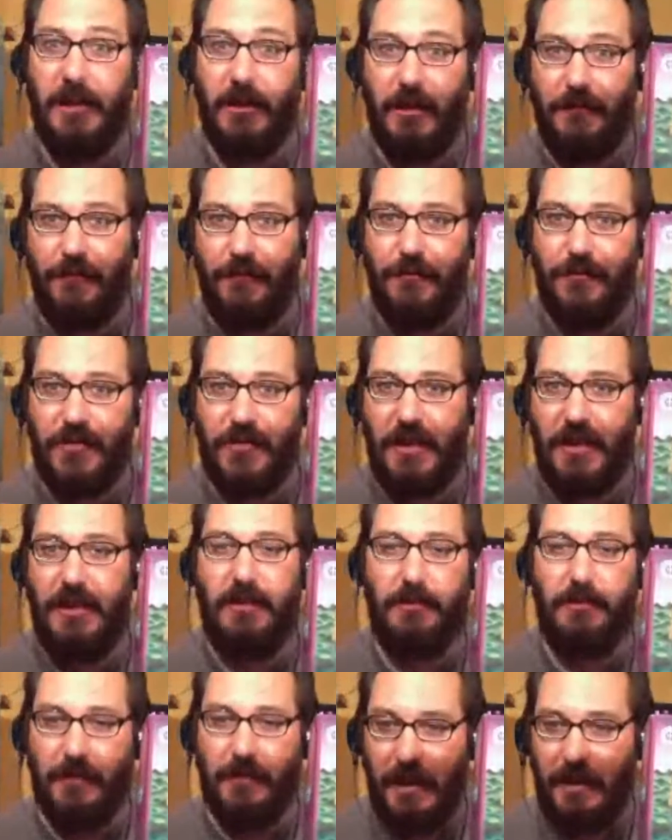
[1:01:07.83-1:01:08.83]
If you've seen
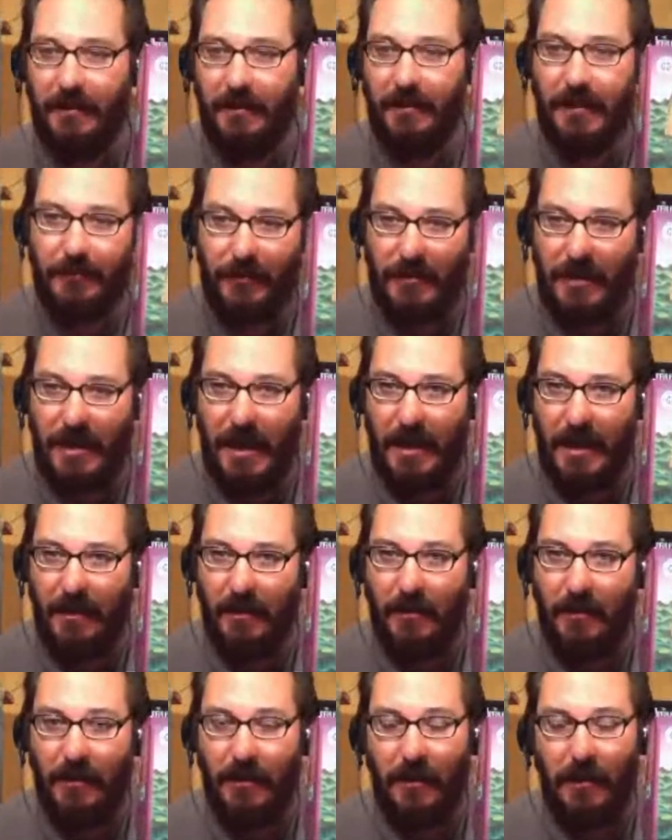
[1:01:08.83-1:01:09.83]
Night of the Living Dead,
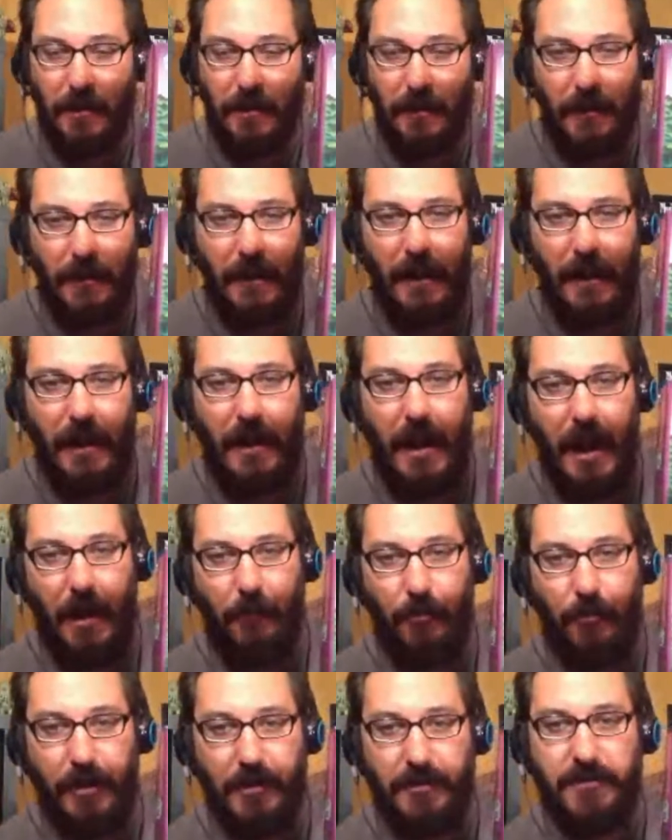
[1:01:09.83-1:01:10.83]
I
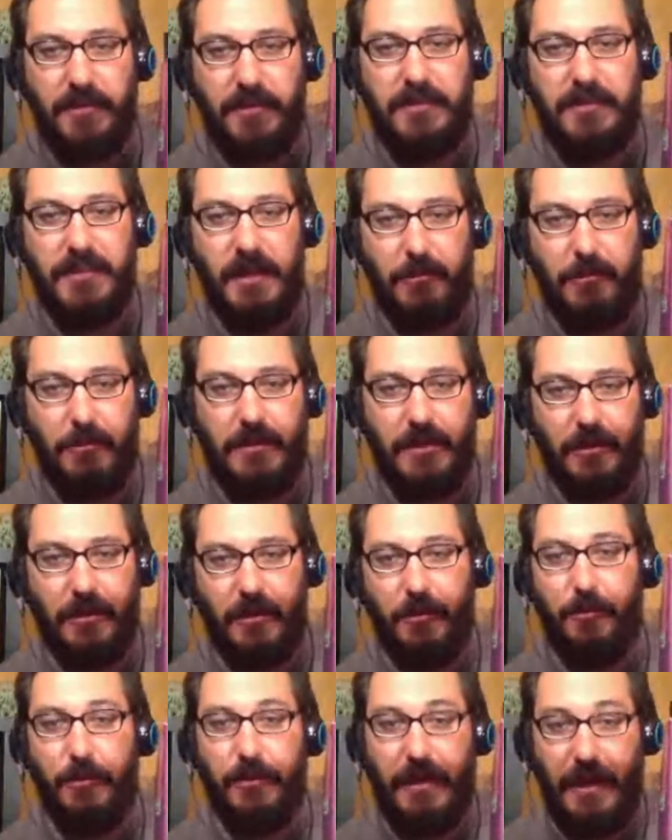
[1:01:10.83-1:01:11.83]
went to the cemetery
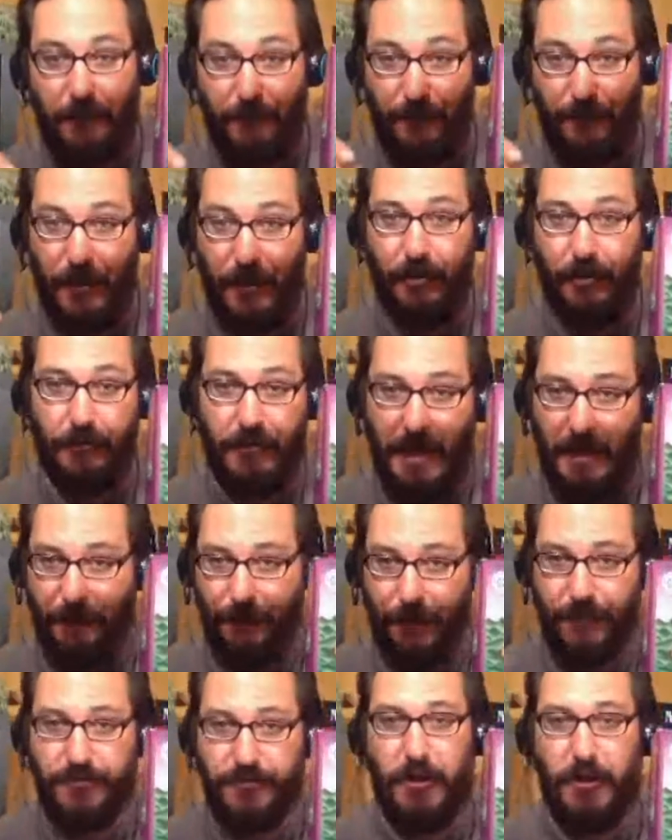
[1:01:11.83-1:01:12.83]
where they filmed that
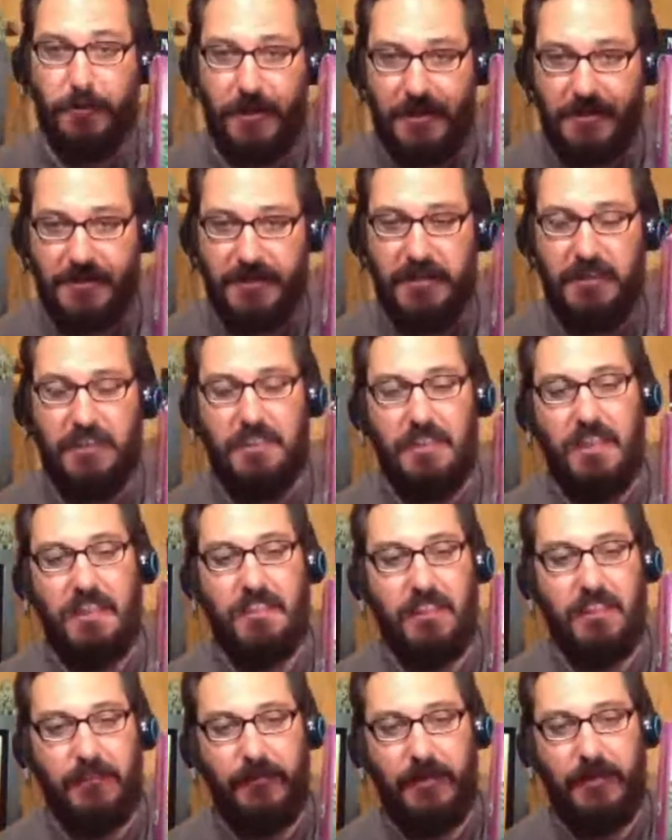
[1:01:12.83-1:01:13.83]
first opening scene of Night of the
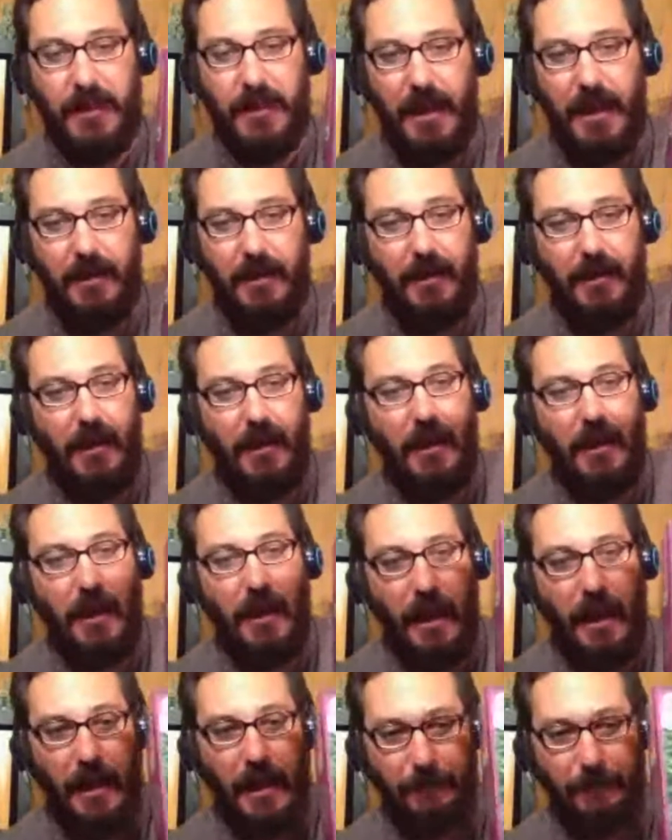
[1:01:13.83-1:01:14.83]
Living Dead,
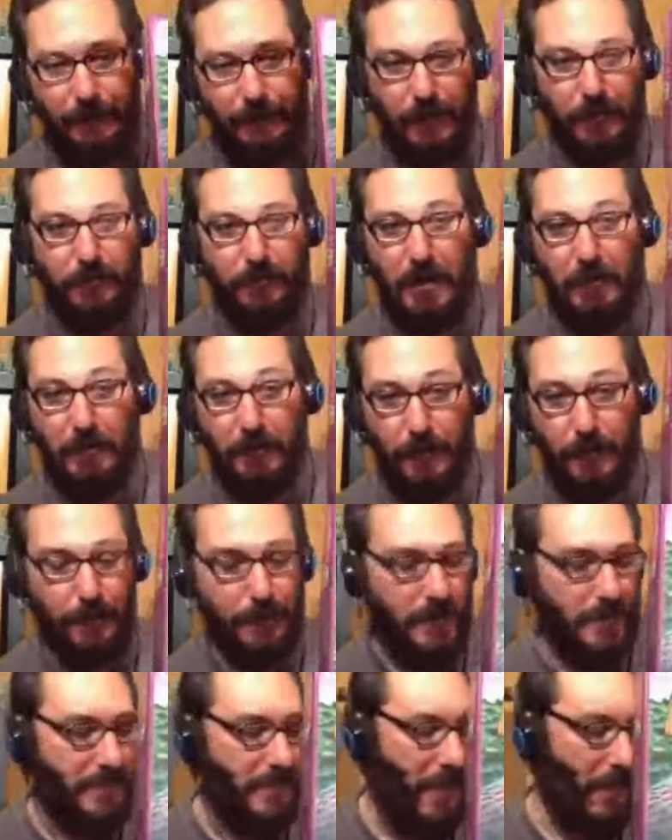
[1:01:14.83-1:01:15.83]
and filmed my review for
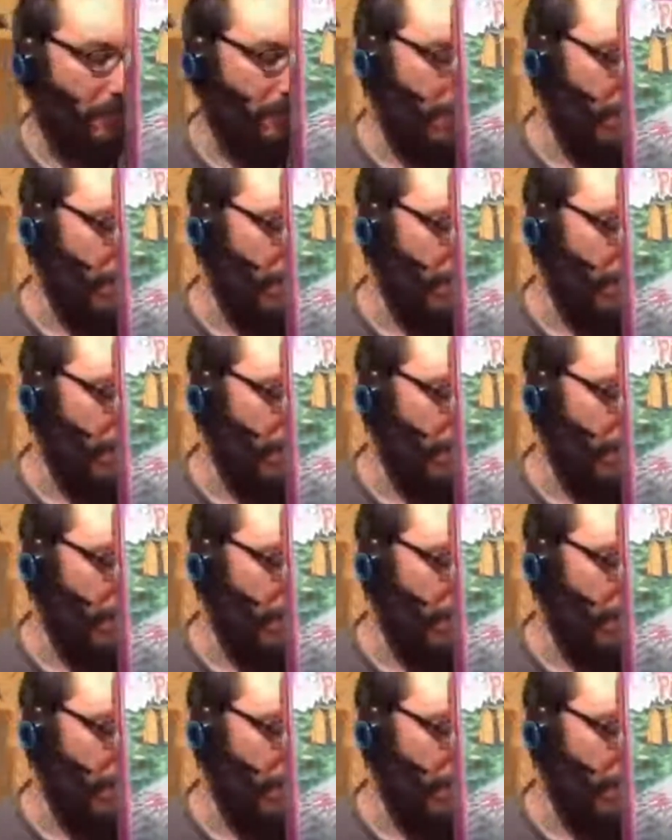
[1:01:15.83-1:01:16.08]
this game there.